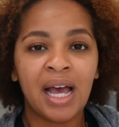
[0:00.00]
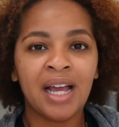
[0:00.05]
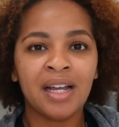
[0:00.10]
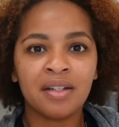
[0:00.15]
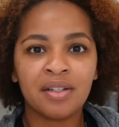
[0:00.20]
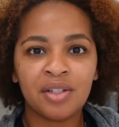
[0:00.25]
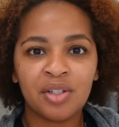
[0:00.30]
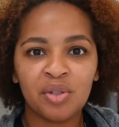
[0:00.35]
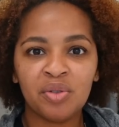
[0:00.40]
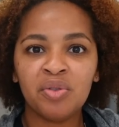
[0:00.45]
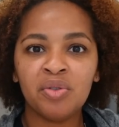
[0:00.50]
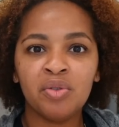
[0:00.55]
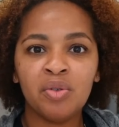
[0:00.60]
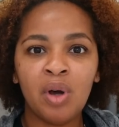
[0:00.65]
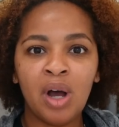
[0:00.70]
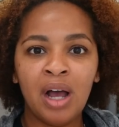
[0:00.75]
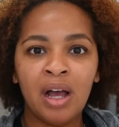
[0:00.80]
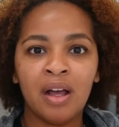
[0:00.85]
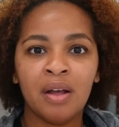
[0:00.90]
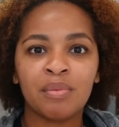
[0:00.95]
I do
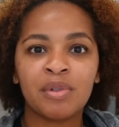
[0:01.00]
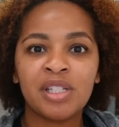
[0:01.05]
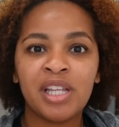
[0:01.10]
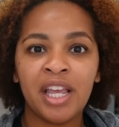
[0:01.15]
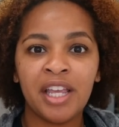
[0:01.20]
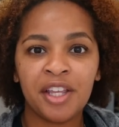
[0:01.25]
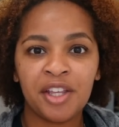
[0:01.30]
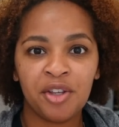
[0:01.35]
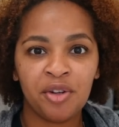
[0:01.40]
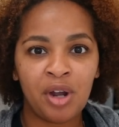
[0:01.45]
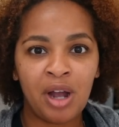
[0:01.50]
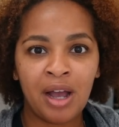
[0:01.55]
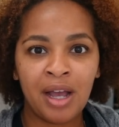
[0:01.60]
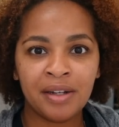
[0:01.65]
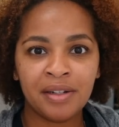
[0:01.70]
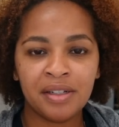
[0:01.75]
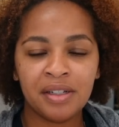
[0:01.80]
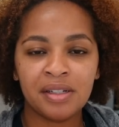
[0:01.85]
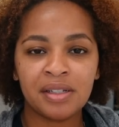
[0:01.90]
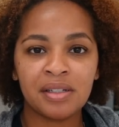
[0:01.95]
um, take your
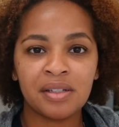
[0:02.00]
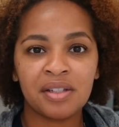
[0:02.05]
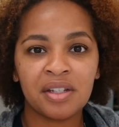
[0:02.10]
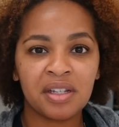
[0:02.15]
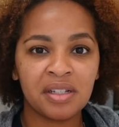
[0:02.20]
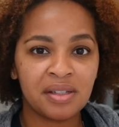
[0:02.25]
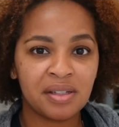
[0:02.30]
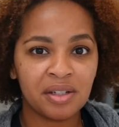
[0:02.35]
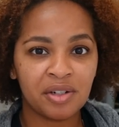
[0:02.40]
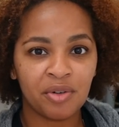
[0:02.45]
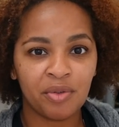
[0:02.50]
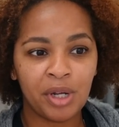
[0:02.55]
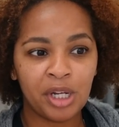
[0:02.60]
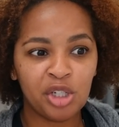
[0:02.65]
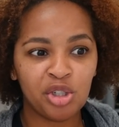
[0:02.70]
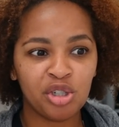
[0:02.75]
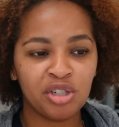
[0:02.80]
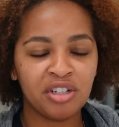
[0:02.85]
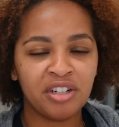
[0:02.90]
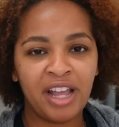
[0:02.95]
ideas into
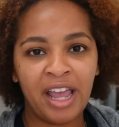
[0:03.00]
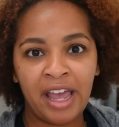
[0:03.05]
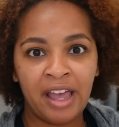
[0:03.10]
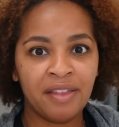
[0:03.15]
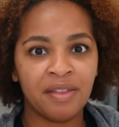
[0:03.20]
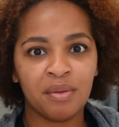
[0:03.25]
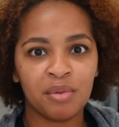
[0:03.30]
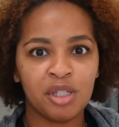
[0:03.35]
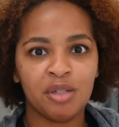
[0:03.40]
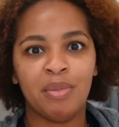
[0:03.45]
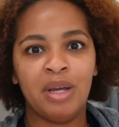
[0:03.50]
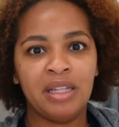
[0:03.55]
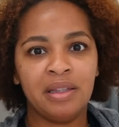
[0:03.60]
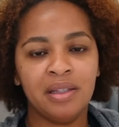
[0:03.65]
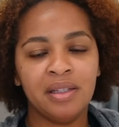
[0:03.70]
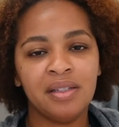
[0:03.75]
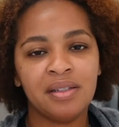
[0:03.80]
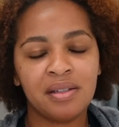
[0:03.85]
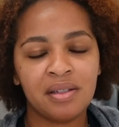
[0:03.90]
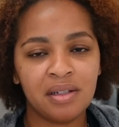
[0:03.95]
consideration and add them to my
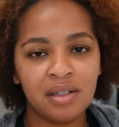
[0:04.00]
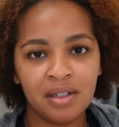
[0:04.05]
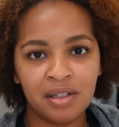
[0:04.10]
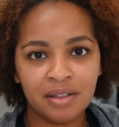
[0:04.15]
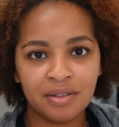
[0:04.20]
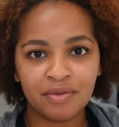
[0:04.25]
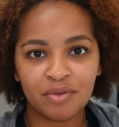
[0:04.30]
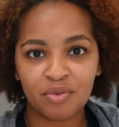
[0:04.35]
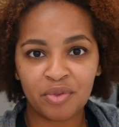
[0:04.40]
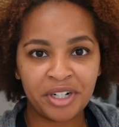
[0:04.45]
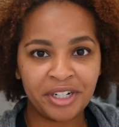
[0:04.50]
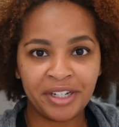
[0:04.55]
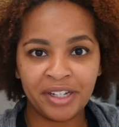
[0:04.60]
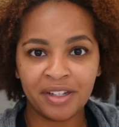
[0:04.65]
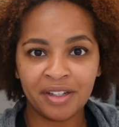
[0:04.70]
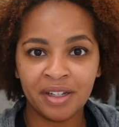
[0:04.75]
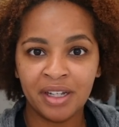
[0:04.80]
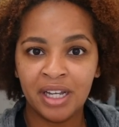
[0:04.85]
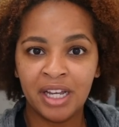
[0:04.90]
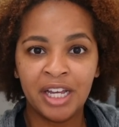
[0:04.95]
list of
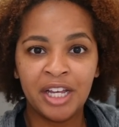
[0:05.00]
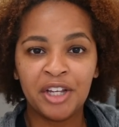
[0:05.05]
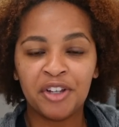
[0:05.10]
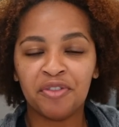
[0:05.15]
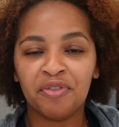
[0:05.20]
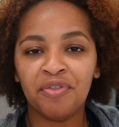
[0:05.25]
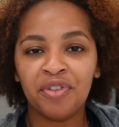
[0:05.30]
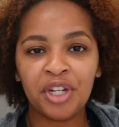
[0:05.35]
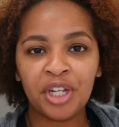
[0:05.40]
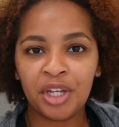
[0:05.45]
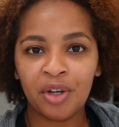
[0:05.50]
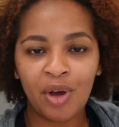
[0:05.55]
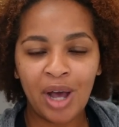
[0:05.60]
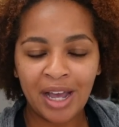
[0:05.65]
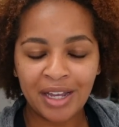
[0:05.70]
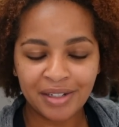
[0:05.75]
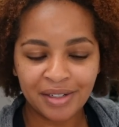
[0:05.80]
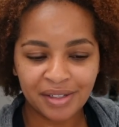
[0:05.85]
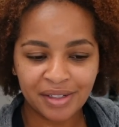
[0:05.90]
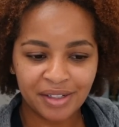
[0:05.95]
running video
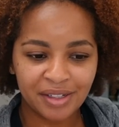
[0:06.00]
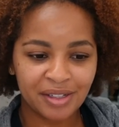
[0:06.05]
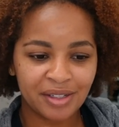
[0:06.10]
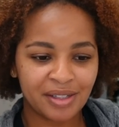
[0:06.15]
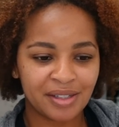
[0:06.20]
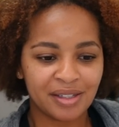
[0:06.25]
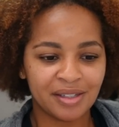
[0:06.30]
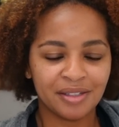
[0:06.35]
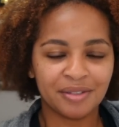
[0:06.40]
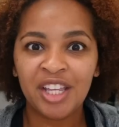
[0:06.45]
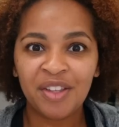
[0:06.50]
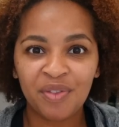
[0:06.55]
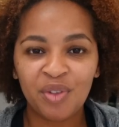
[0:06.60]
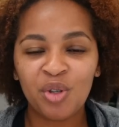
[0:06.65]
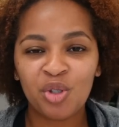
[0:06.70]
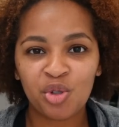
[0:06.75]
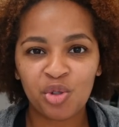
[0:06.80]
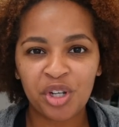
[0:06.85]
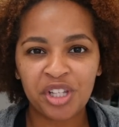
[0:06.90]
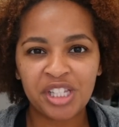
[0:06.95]
ideas. If you
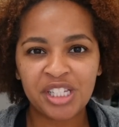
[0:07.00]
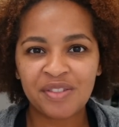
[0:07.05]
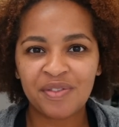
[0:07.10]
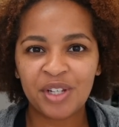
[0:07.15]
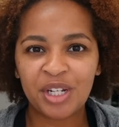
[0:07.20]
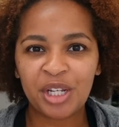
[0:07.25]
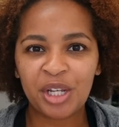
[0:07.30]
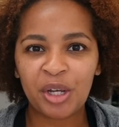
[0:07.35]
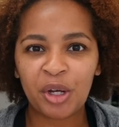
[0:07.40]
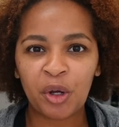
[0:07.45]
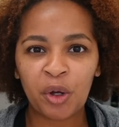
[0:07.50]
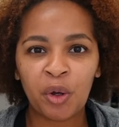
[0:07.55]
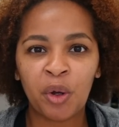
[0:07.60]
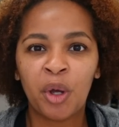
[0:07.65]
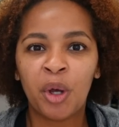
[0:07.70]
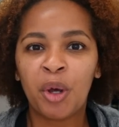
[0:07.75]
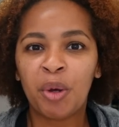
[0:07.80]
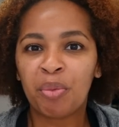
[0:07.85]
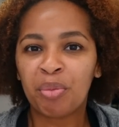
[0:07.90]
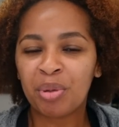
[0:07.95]
enjoyed this video,
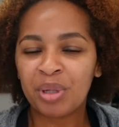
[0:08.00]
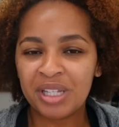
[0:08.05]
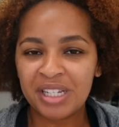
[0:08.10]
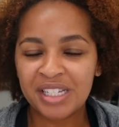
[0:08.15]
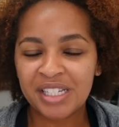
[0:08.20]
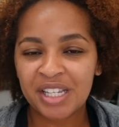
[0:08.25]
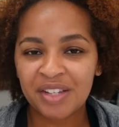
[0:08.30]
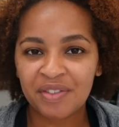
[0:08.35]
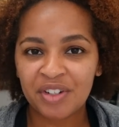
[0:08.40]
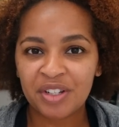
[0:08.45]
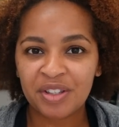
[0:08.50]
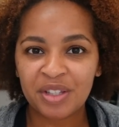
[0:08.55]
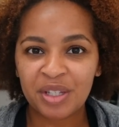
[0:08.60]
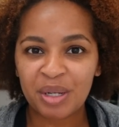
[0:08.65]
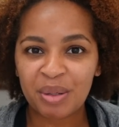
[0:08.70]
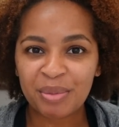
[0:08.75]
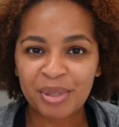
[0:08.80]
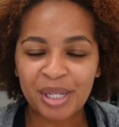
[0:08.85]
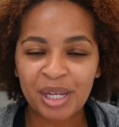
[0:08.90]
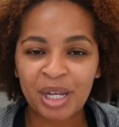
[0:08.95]
please give it a thumbs